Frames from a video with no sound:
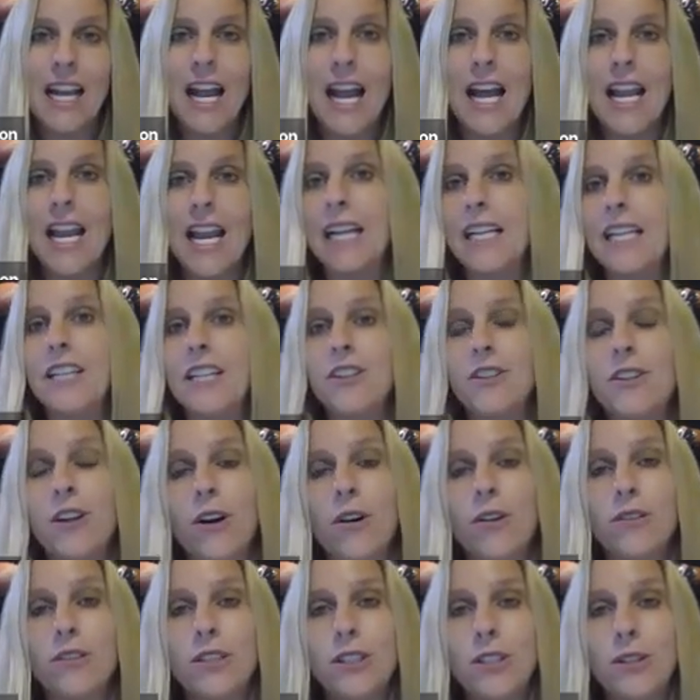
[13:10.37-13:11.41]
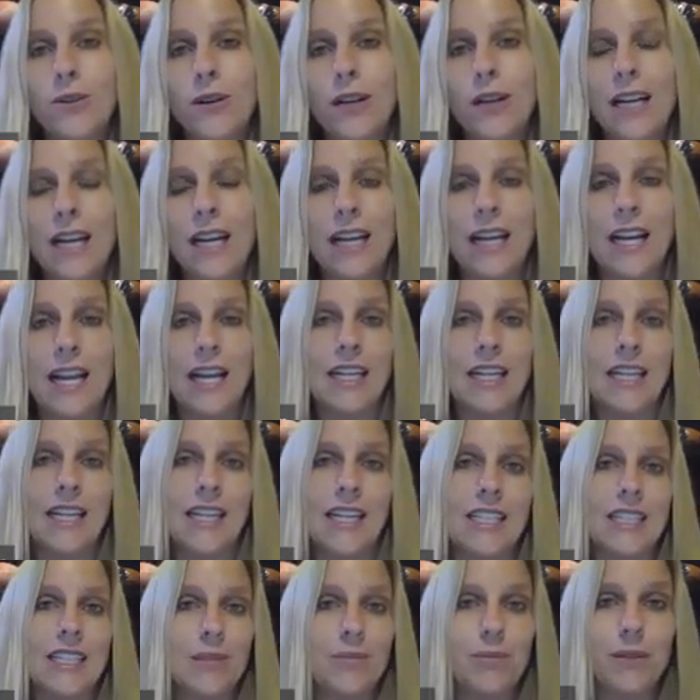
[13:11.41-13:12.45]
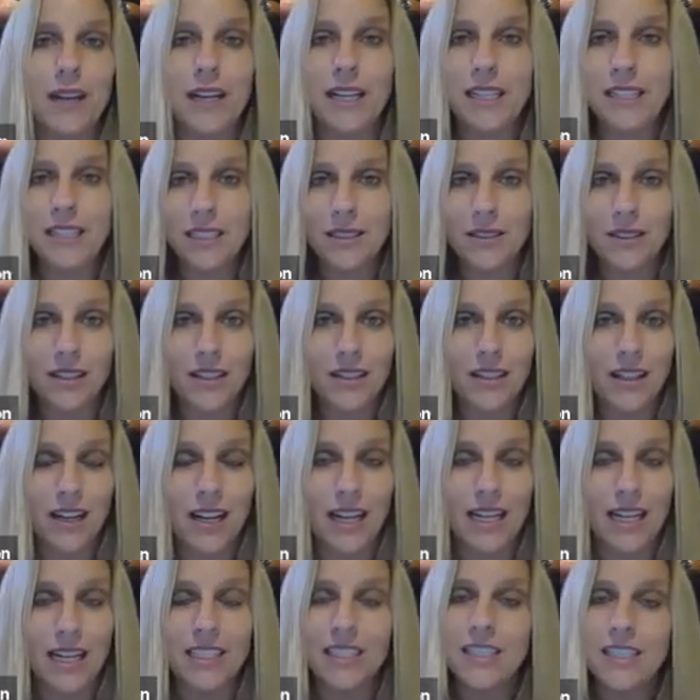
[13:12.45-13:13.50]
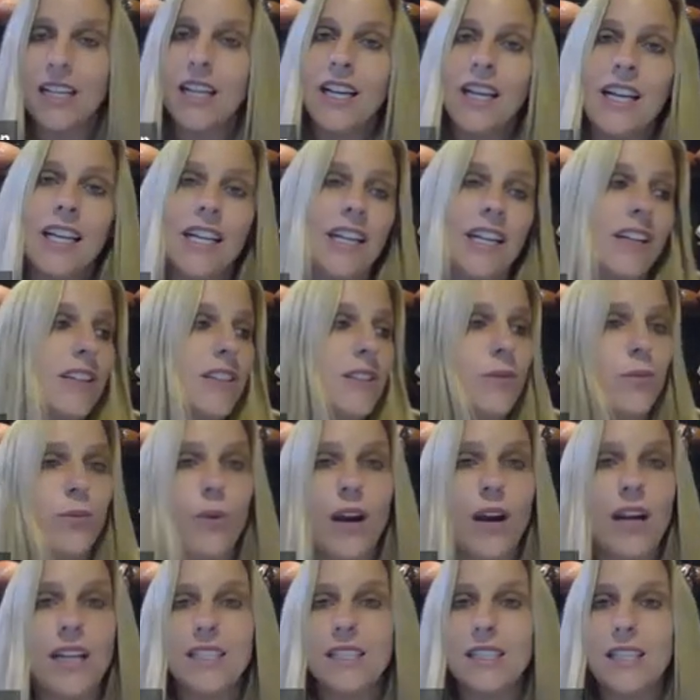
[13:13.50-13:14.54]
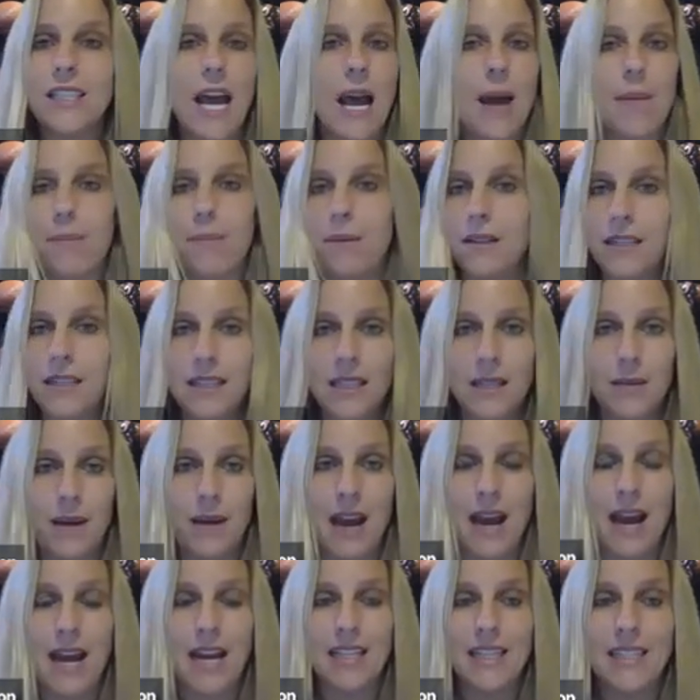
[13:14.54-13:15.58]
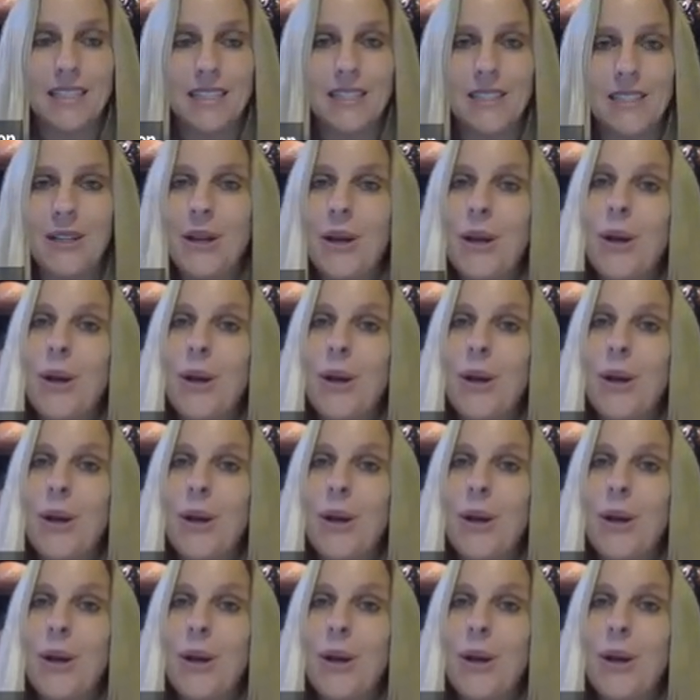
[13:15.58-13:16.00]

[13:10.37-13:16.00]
and I can go to it and I can explain to the clients, here's what's happened in the past.